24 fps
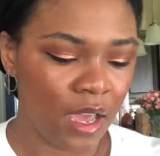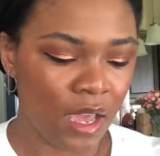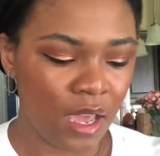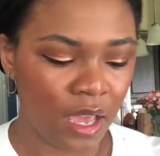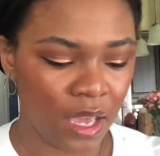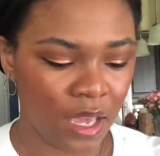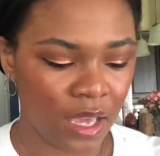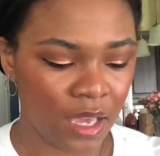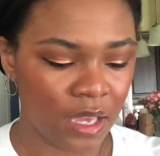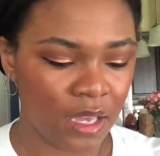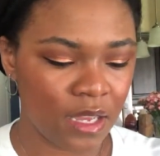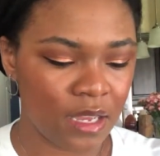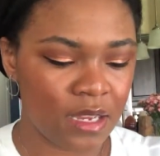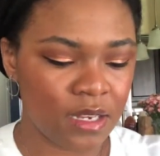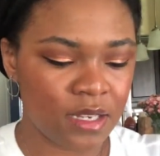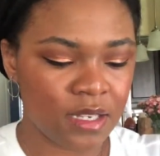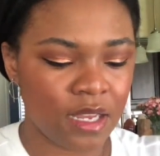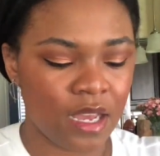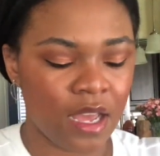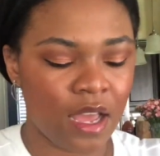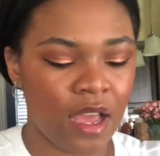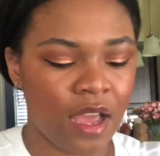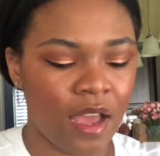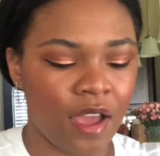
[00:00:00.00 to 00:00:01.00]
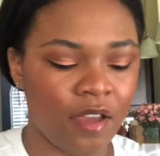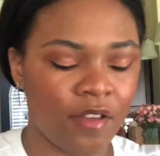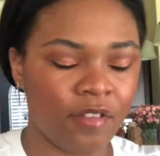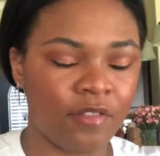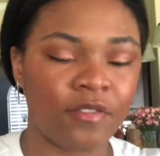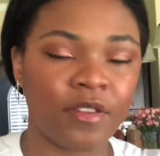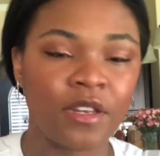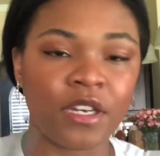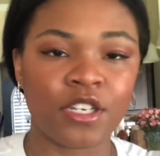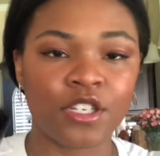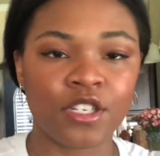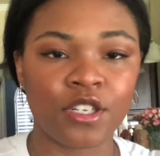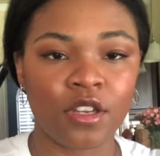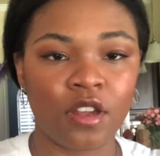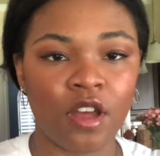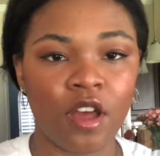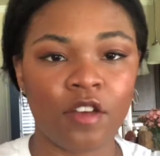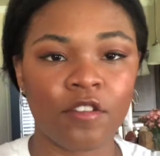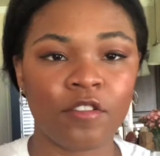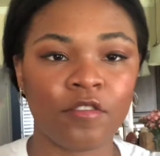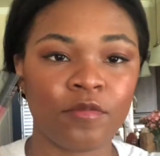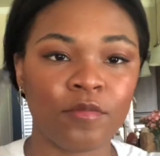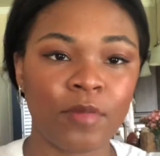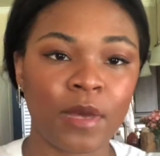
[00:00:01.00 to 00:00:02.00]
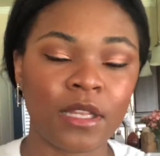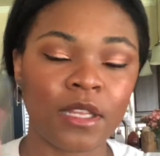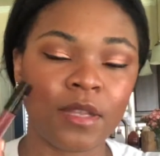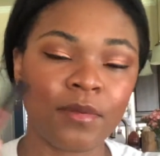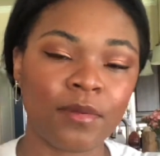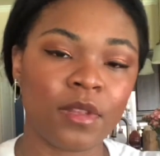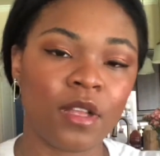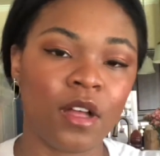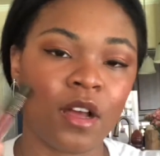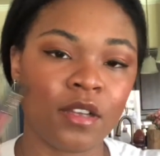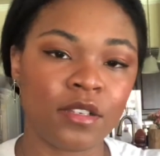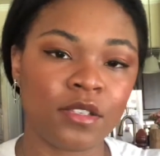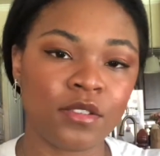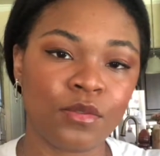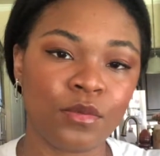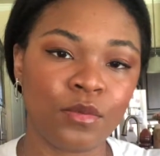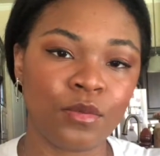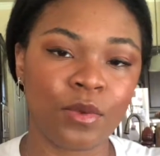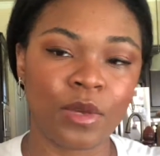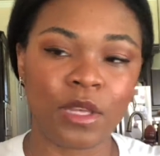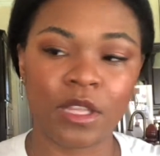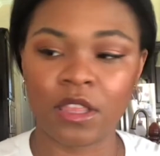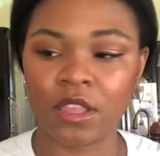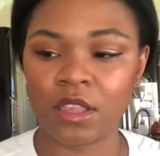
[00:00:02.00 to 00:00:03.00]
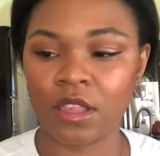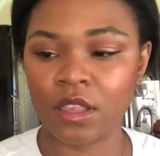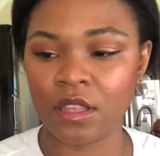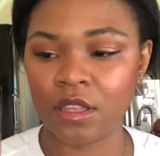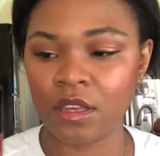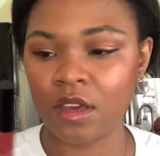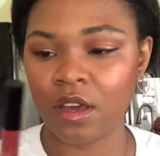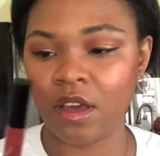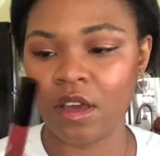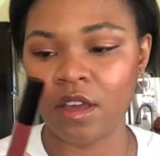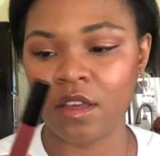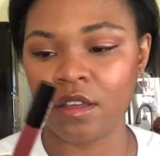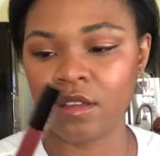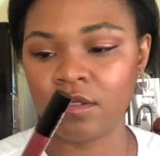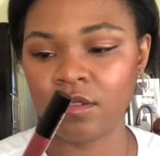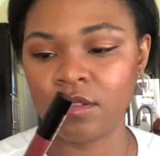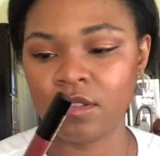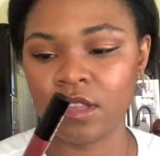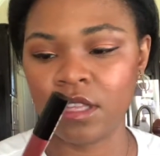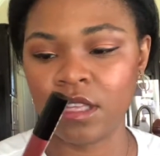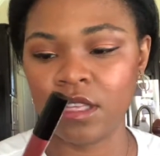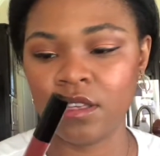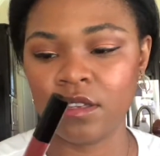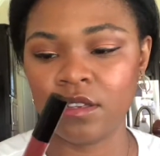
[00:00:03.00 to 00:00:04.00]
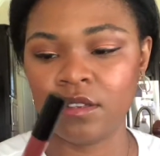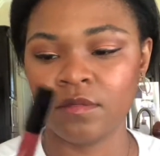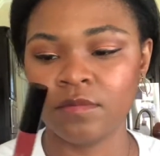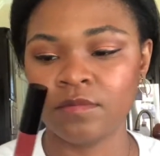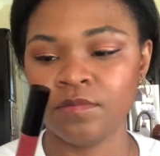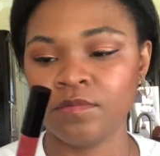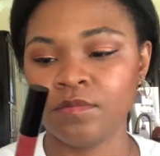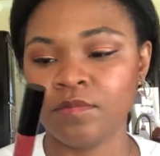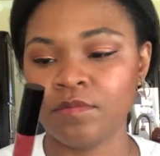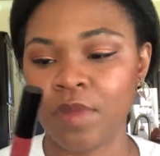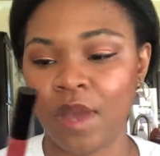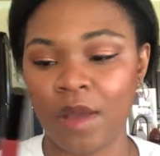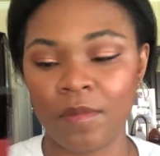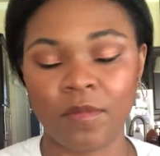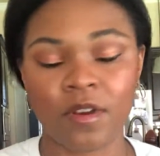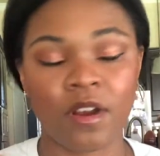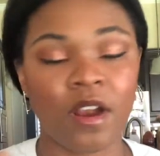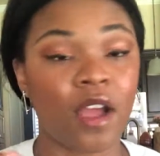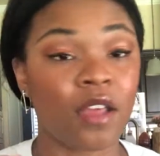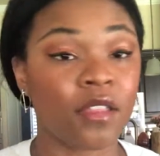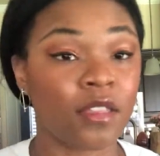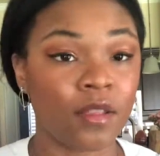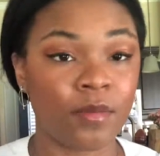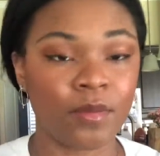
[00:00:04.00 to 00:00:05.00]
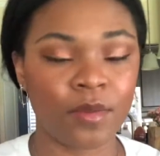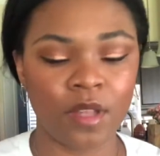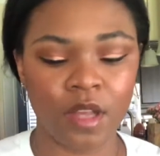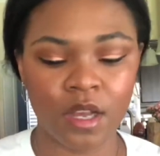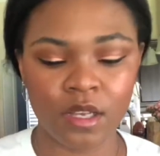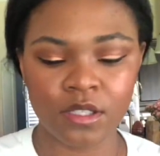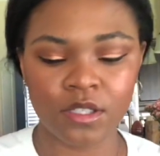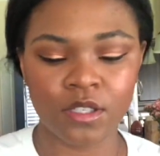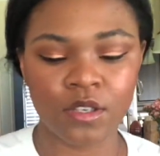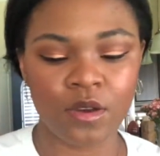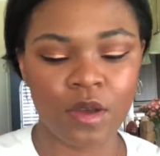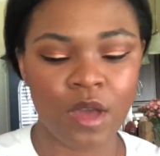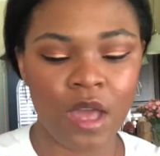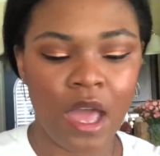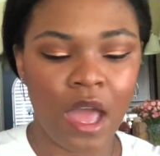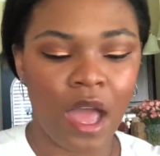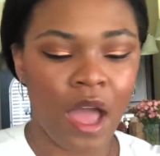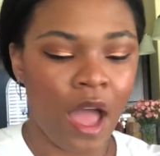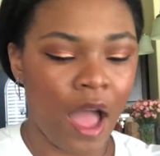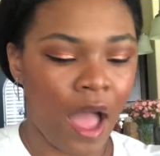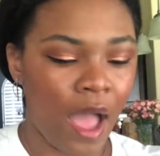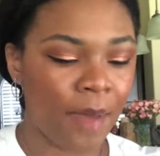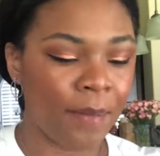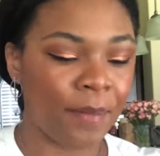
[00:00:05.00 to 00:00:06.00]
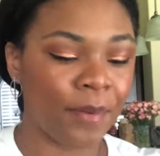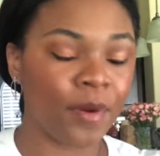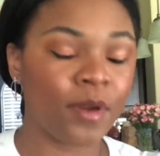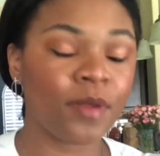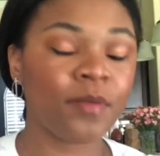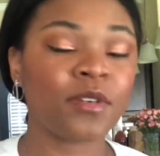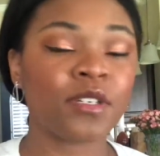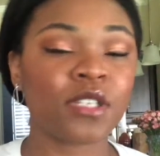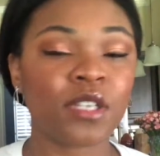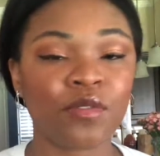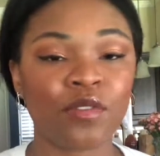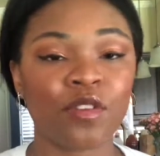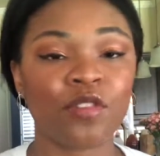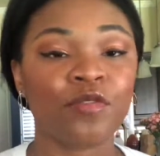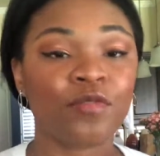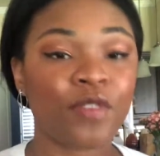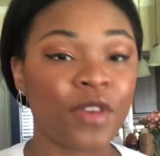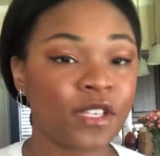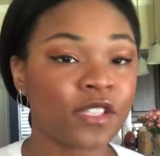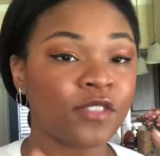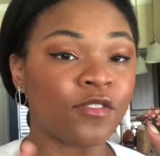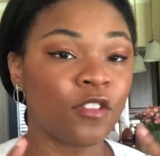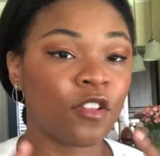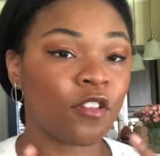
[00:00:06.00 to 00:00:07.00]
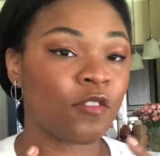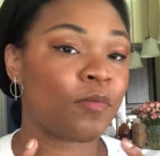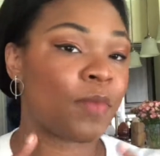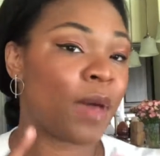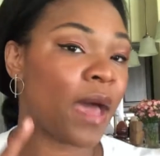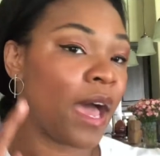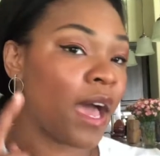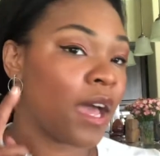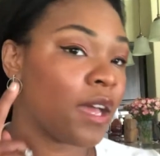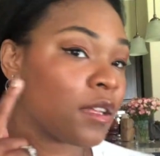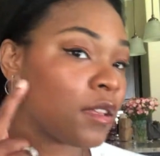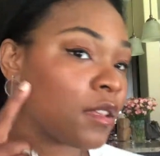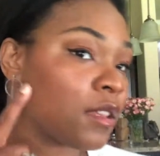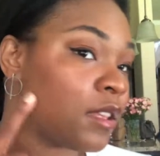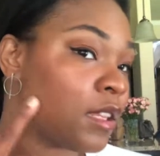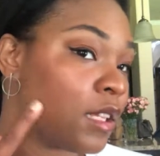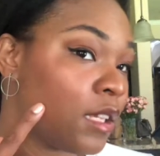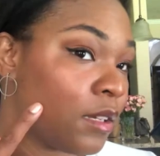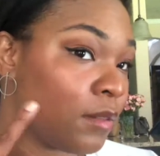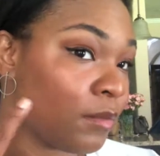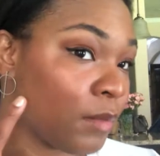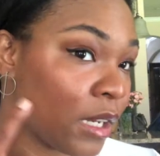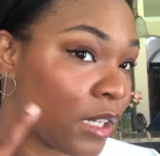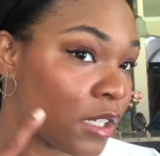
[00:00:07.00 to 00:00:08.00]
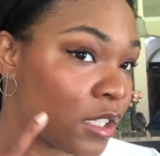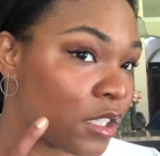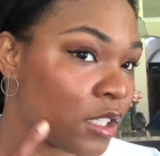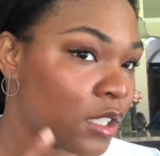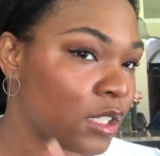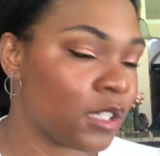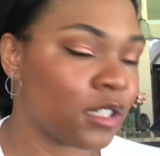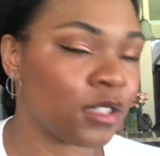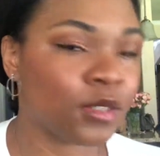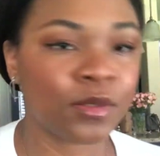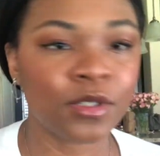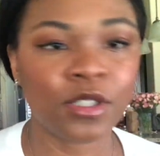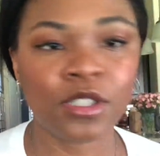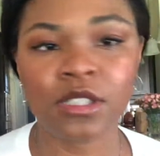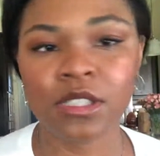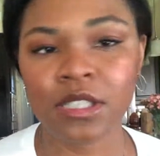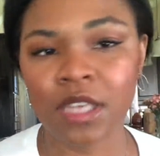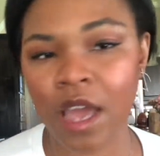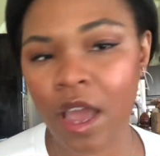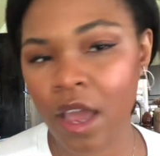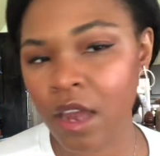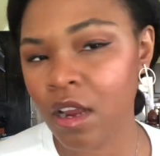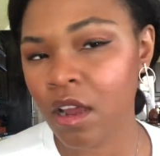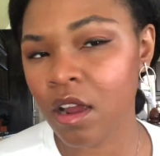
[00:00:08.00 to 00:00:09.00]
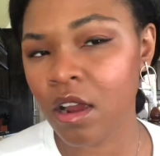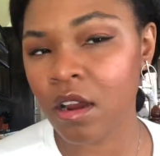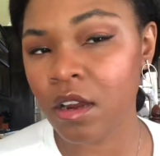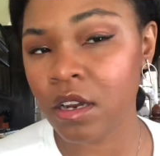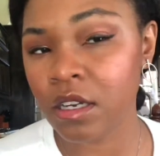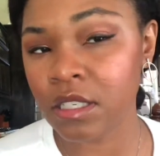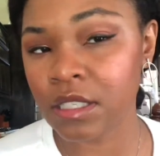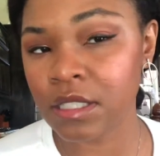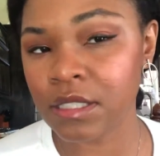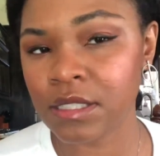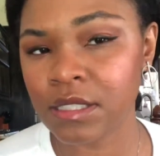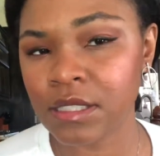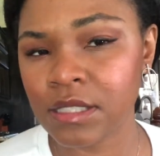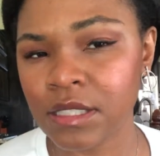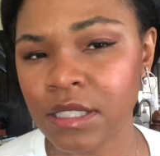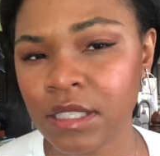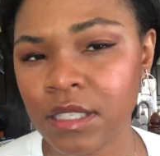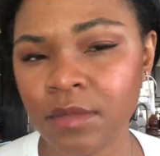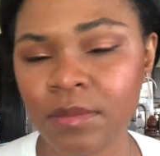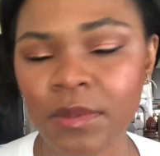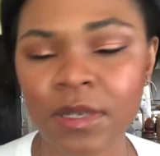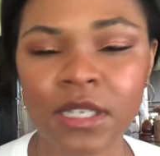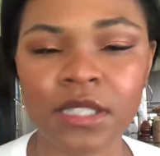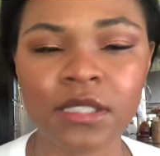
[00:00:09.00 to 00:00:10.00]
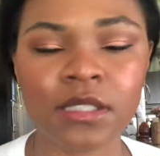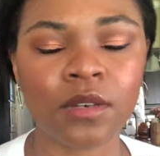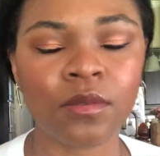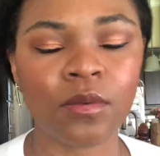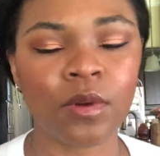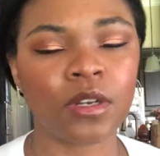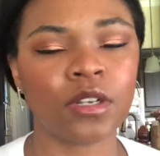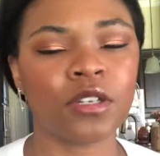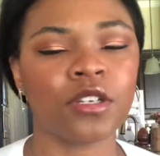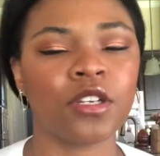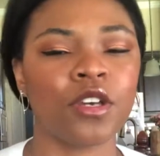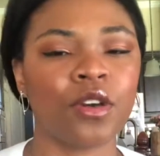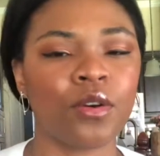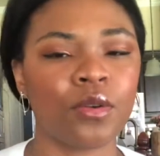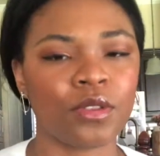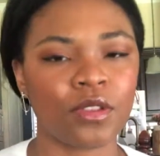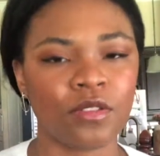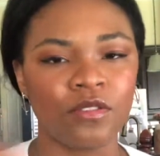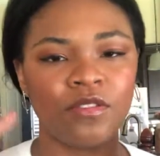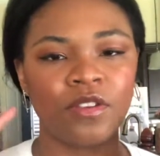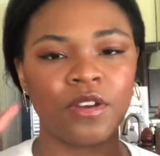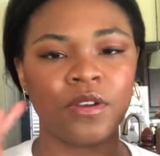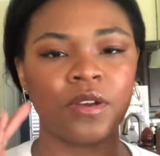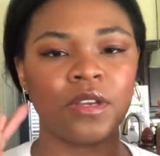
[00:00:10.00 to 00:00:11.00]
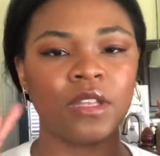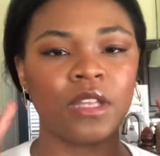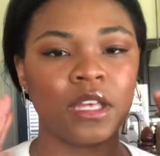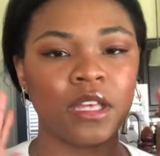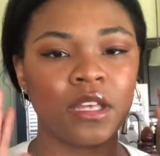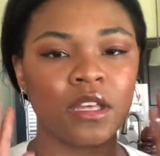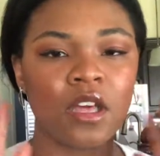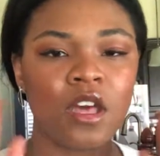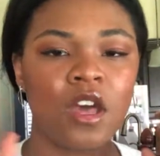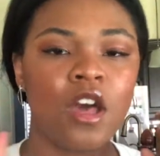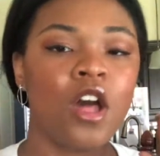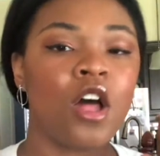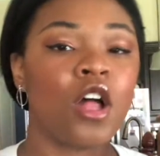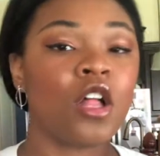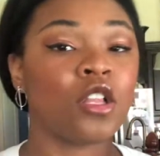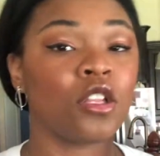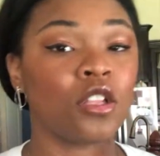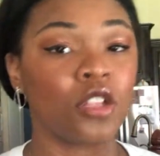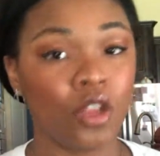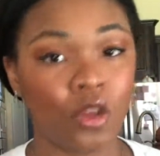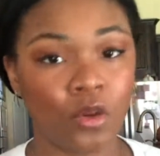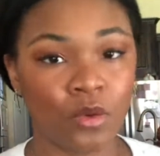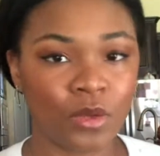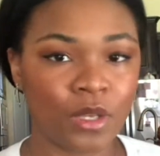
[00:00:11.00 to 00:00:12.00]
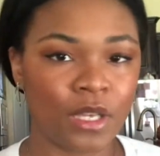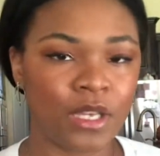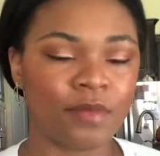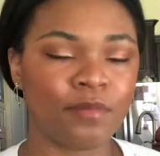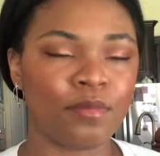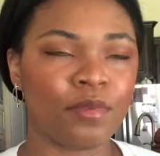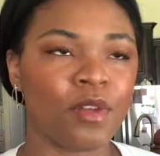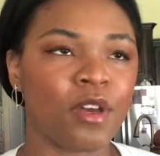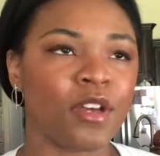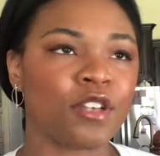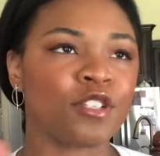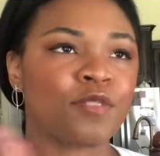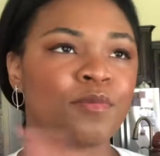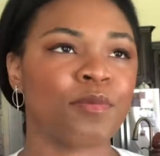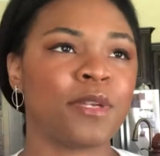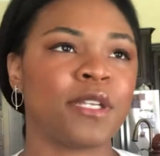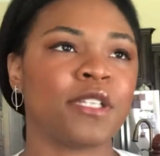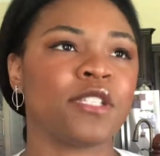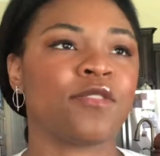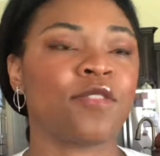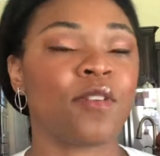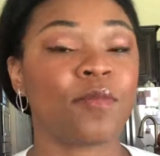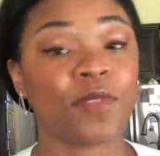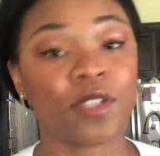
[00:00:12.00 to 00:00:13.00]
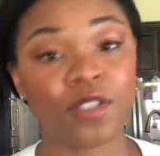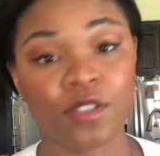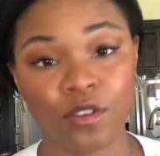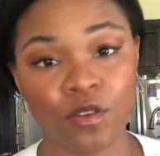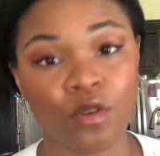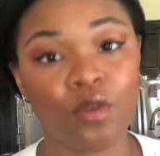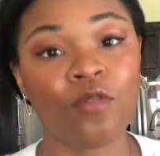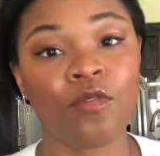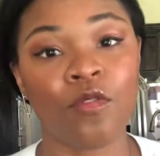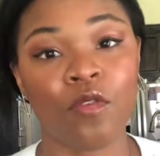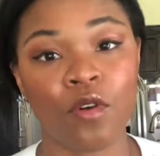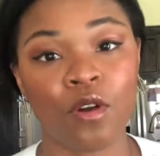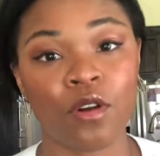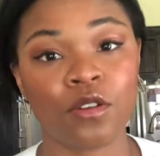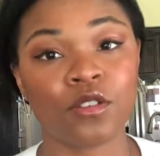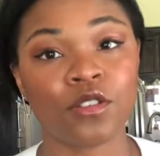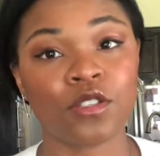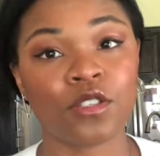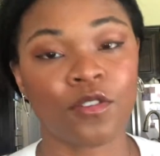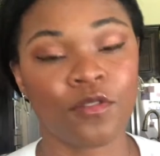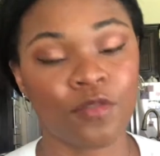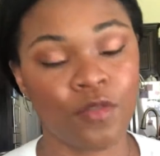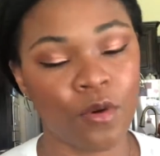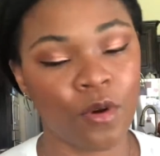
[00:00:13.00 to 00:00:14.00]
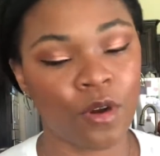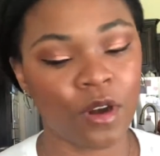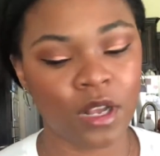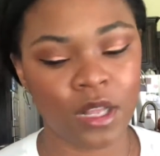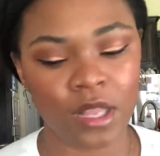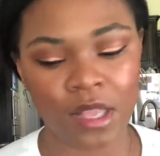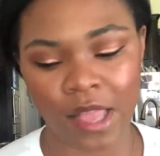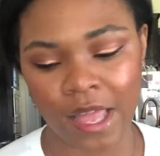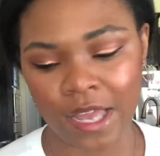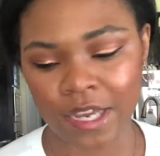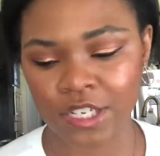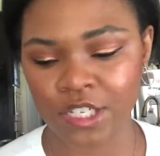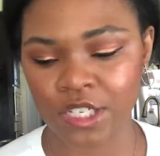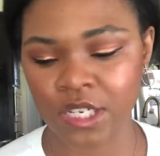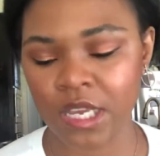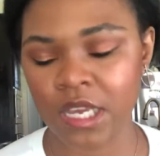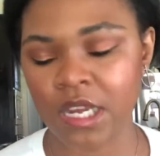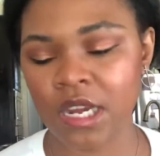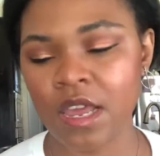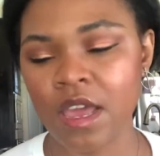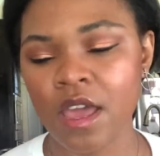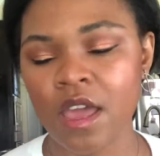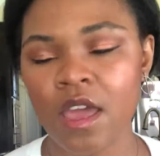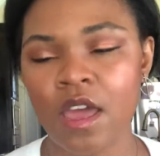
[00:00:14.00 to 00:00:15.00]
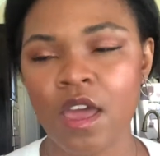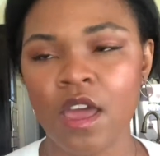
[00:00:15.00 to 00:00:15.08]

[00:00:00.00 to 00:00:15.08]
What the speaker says: And I finished it off my lip gloss with the Pat McGrath lip gloss. So I pretty much have a face full of Pat. My cheeks, which it's kind of hard to see because I wanted to go with a very like low-key blush, but it's from the Sephora collection.